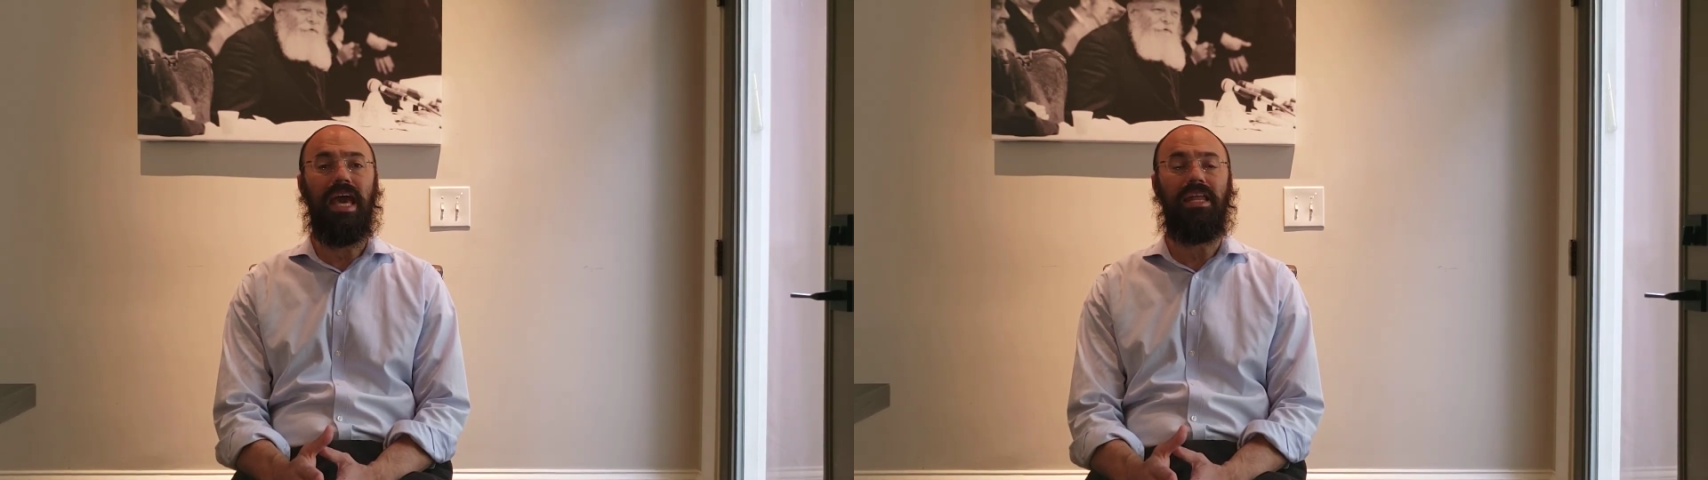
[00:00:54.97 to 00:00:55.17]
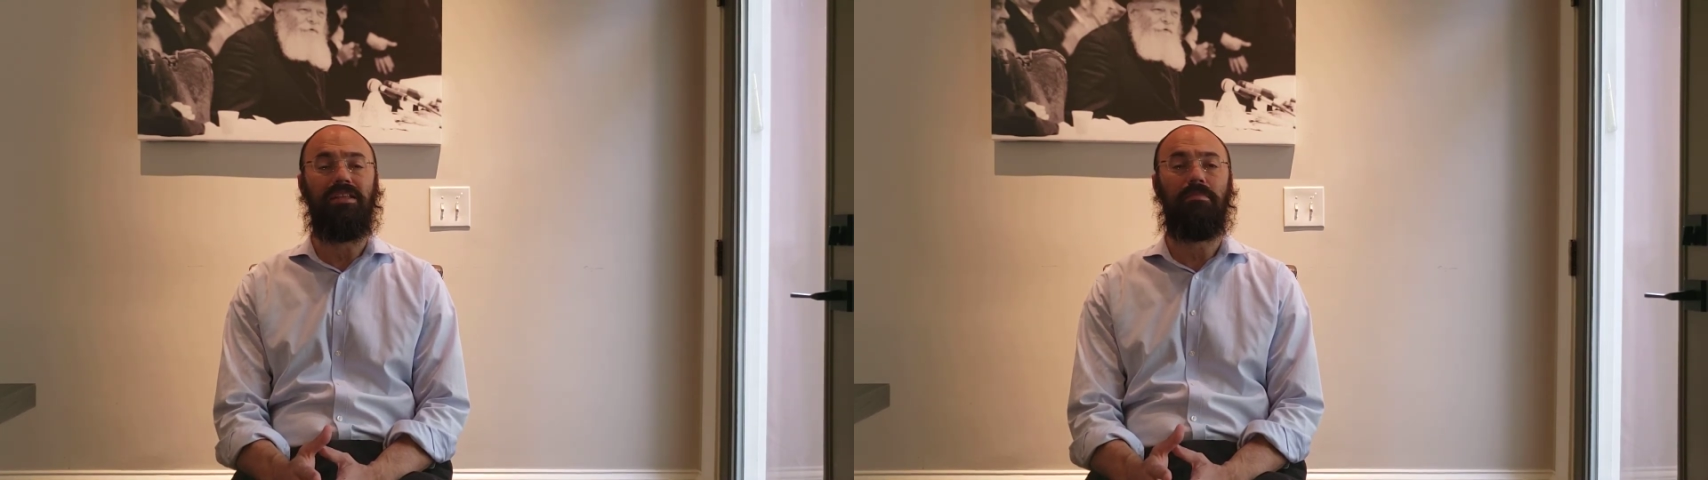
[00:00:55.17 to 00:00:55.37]

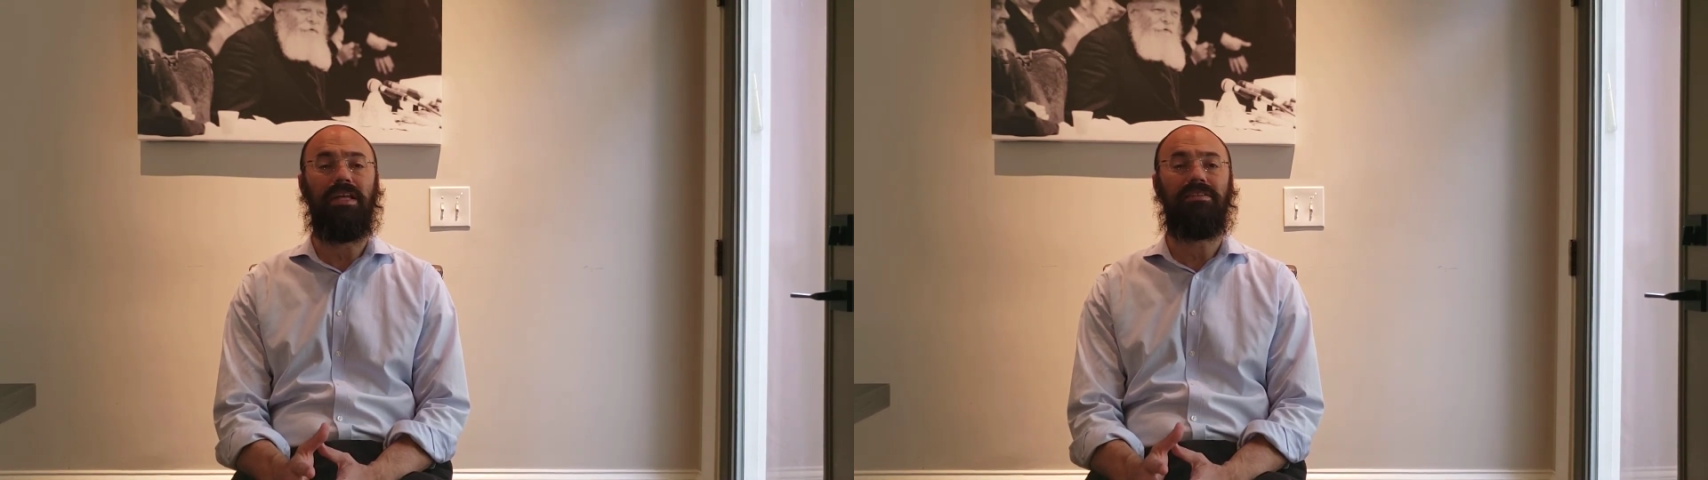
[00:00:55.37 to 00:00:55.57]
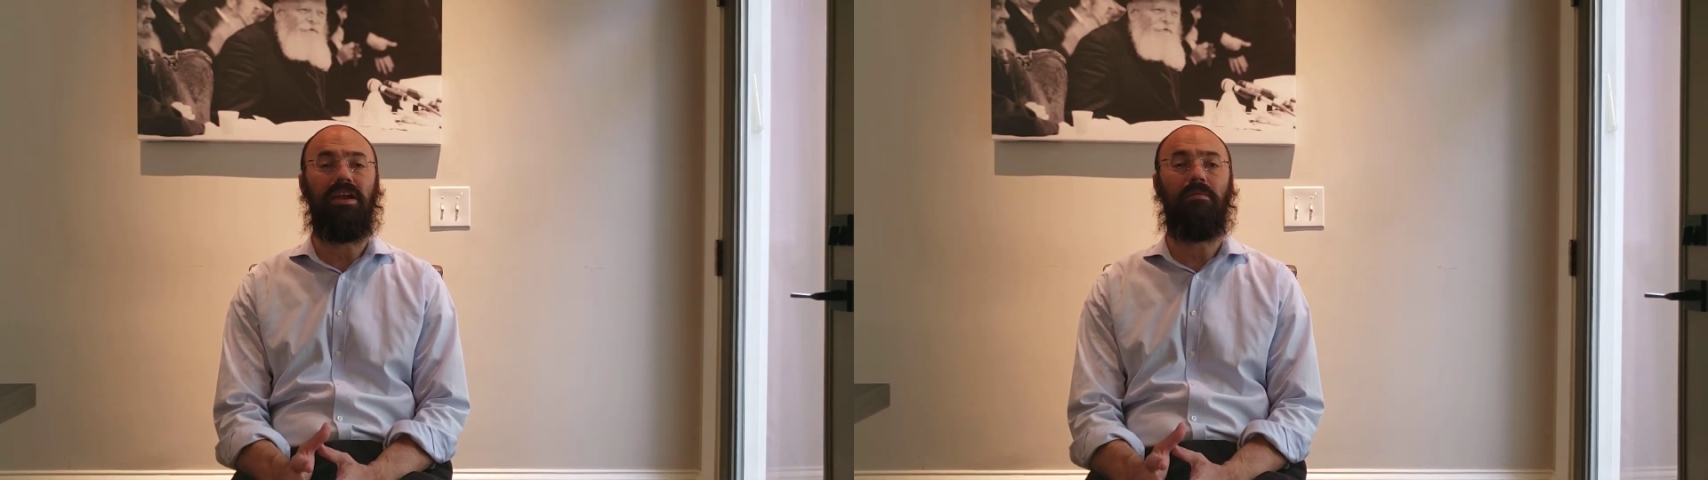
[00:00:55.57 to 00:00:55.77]
and it
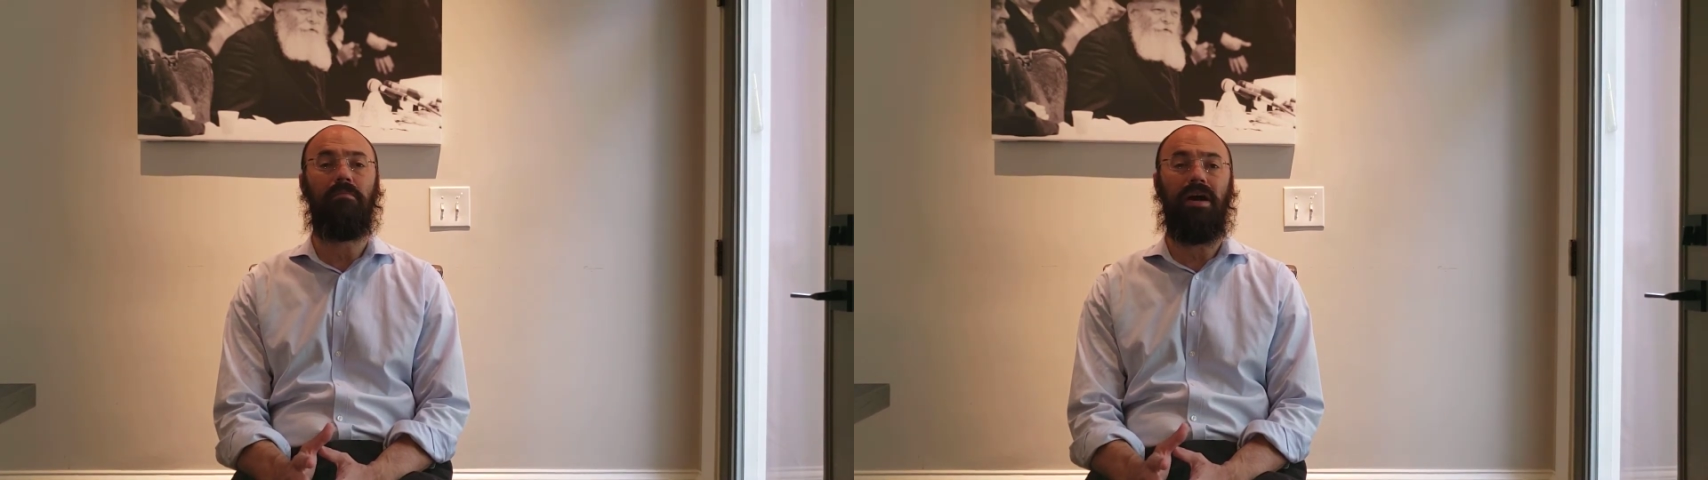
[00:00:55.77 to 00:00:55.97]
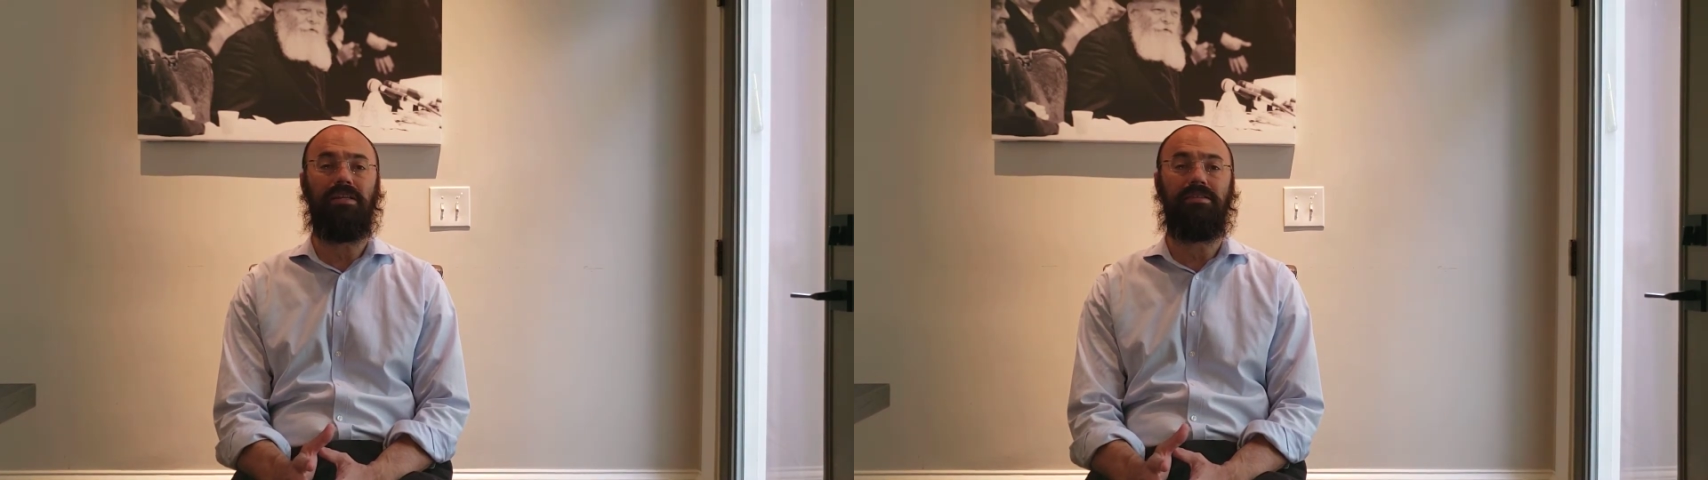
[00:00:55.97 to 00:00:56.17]
depends on our
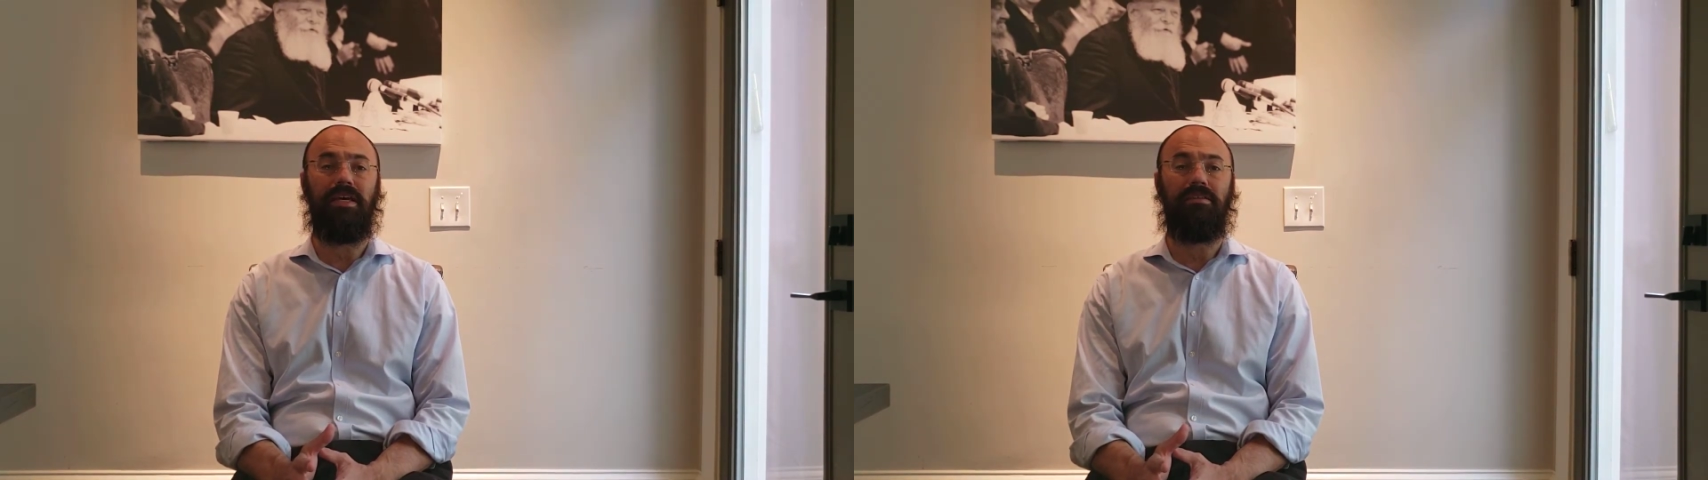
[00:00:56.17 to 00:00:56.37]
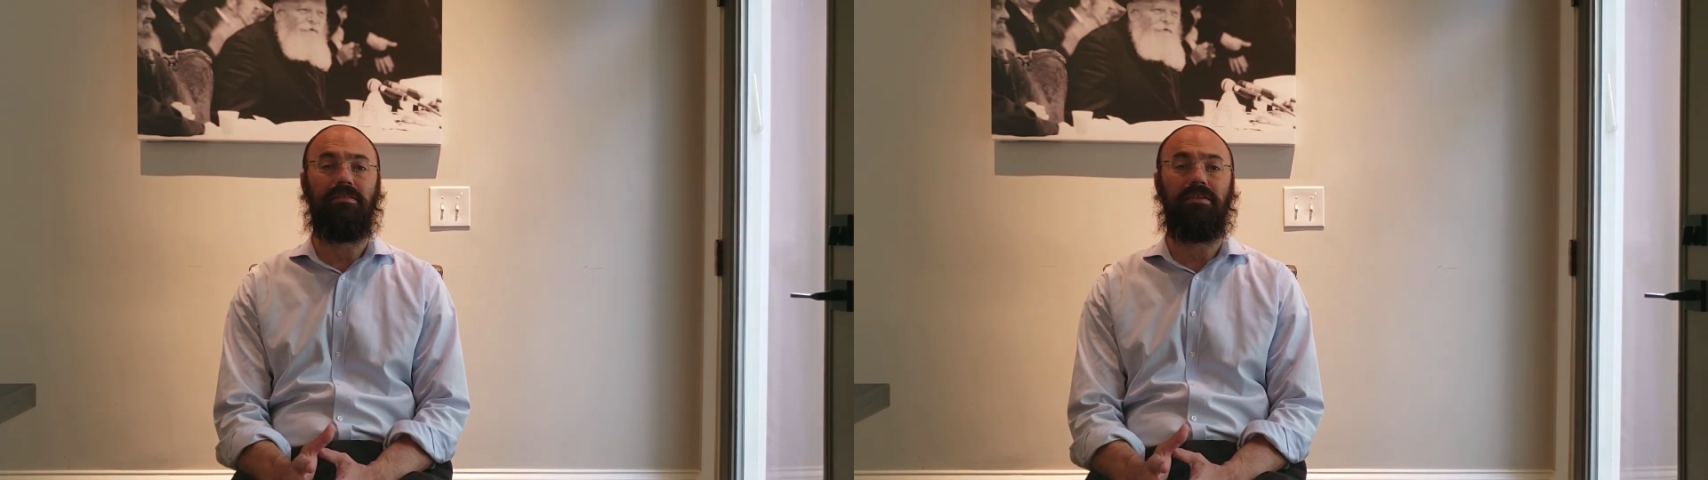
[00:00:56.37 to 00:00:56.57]

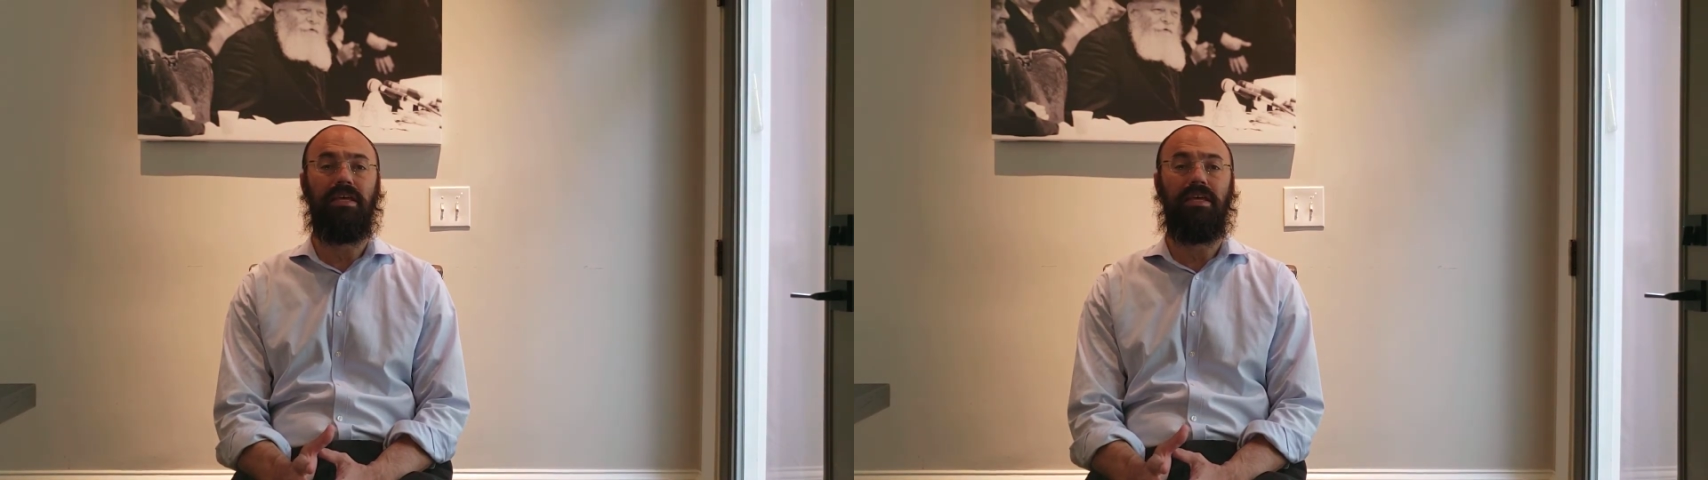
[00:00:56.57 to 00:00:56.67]
mindset.